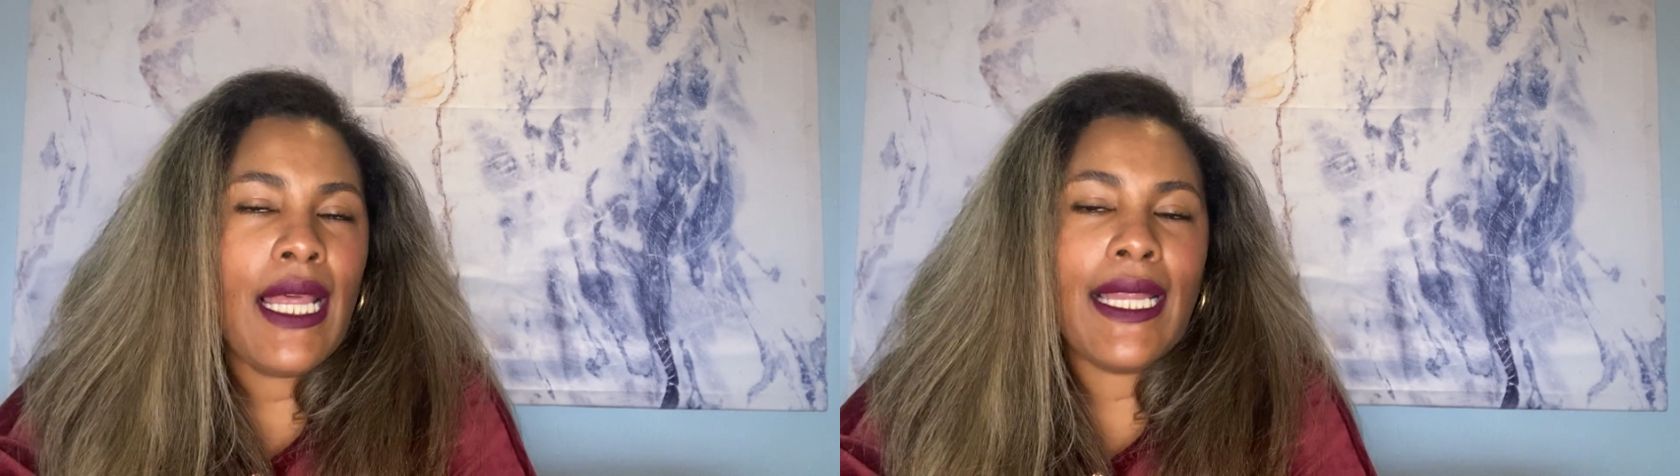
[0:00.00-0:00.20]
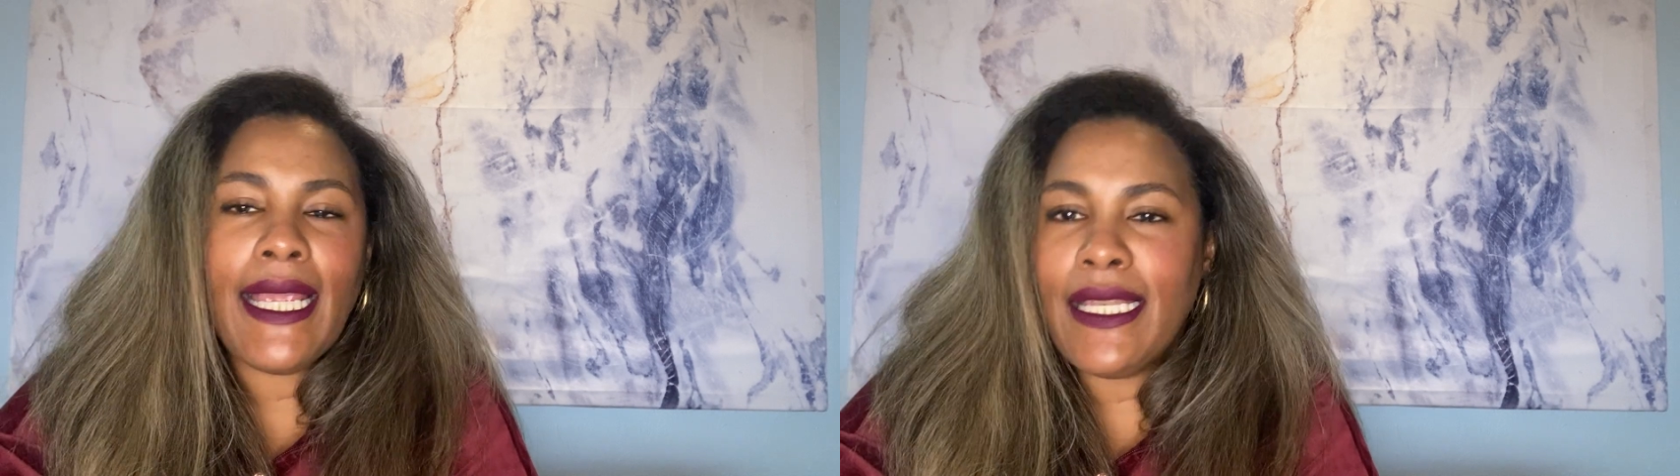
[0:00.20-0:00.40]

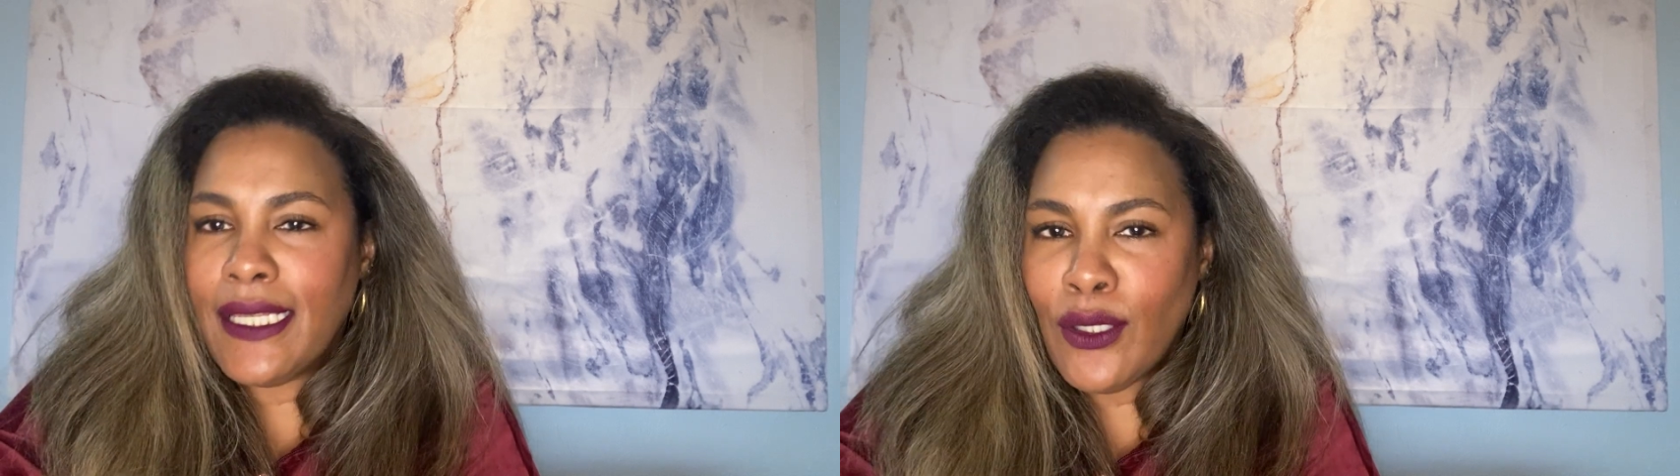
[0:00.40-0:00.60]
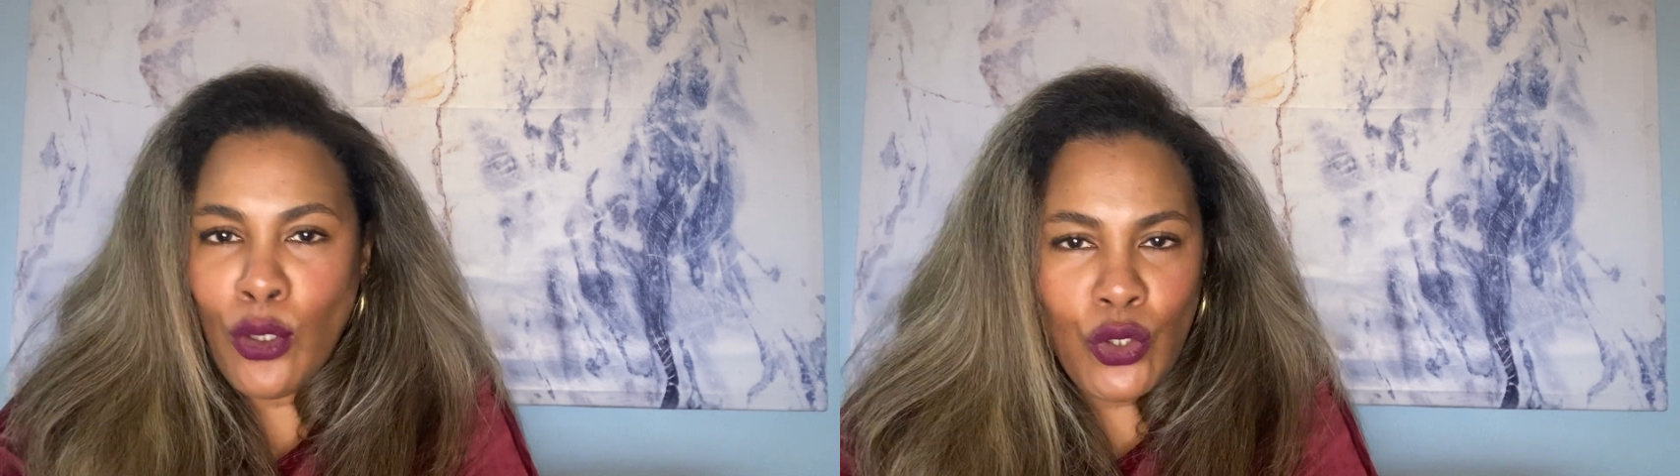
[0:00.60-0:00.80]
The
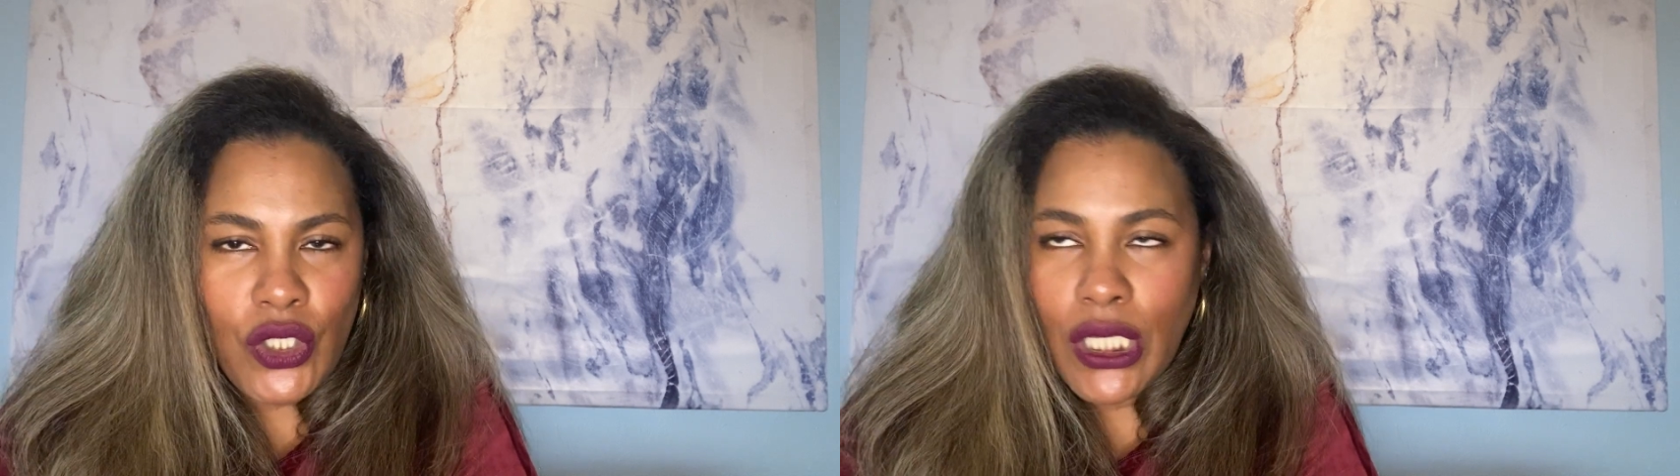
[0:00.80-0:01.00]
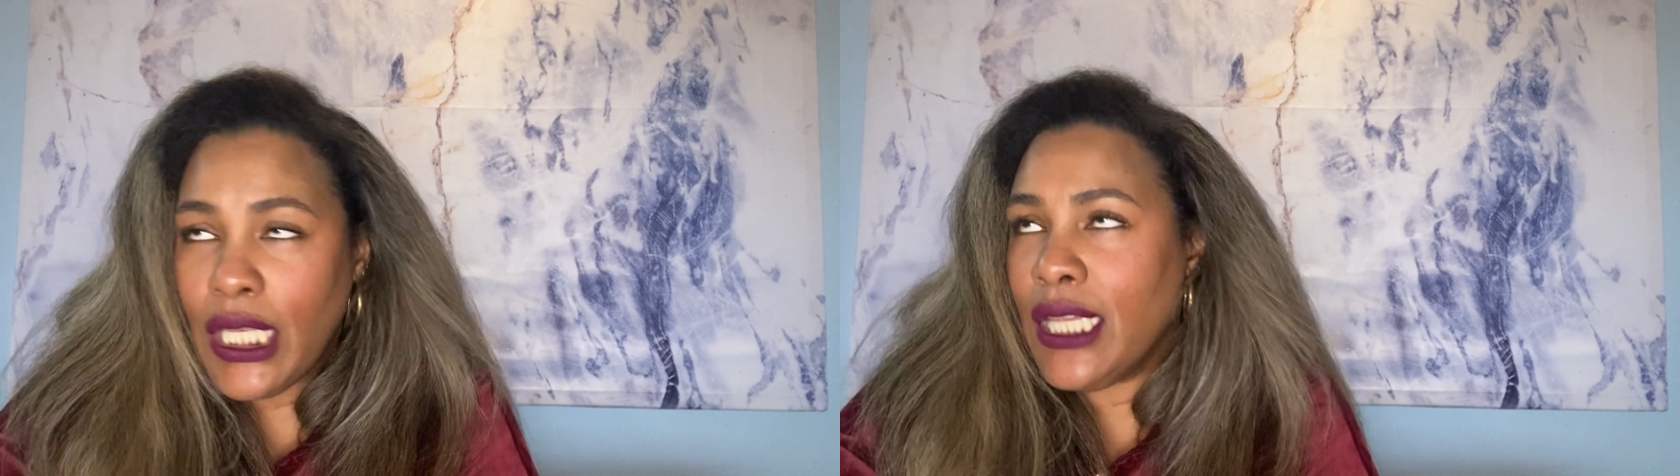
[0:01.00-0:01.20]
Indian
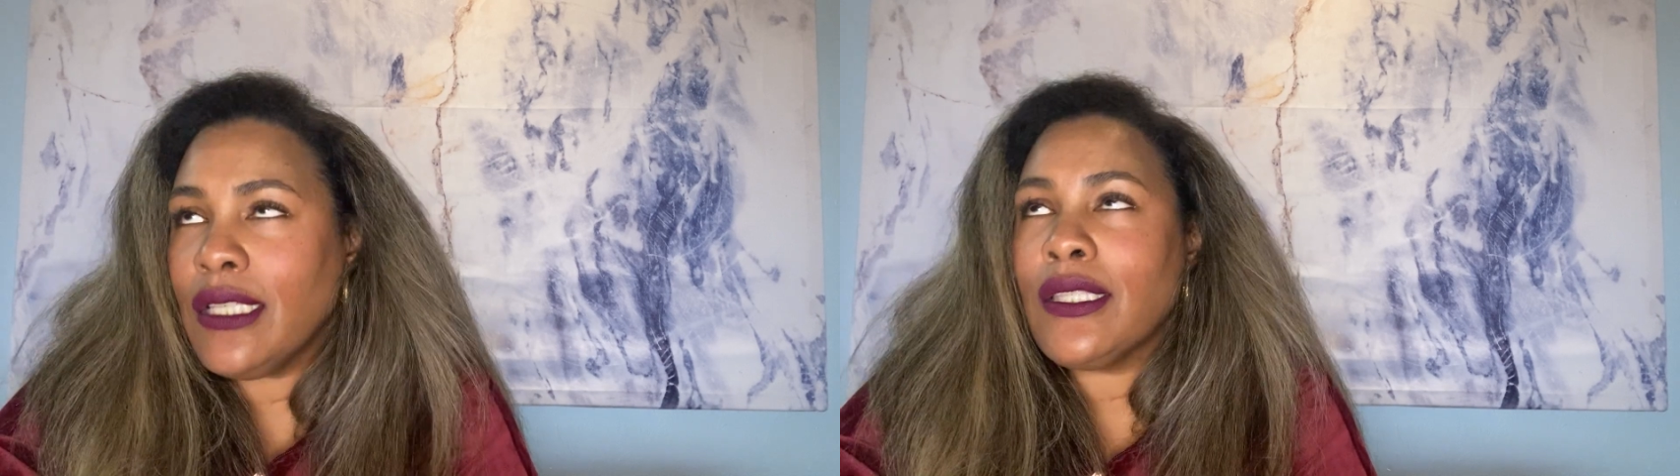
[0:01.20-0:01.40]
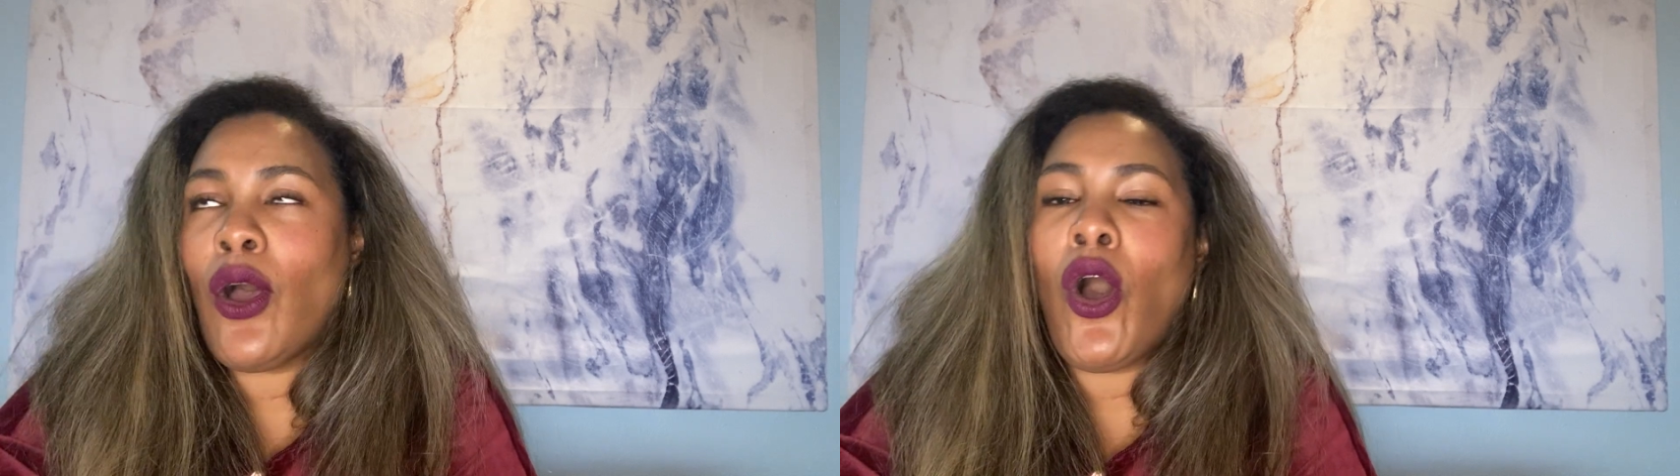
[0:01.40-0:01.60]
Ocean
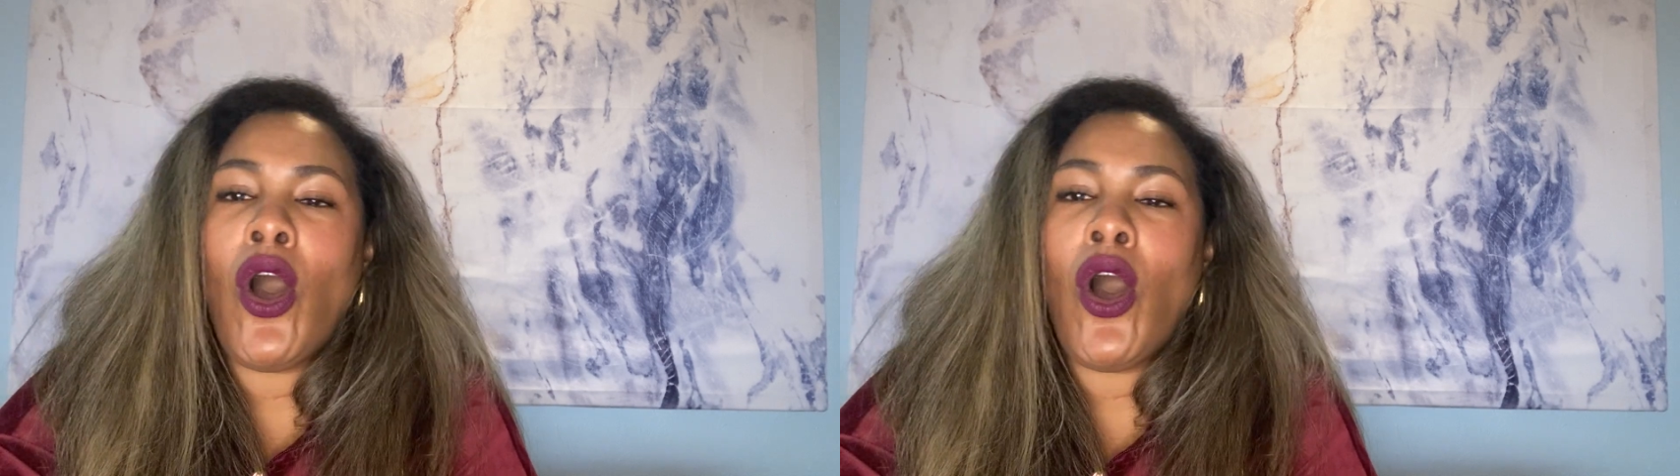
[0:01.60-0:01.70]
is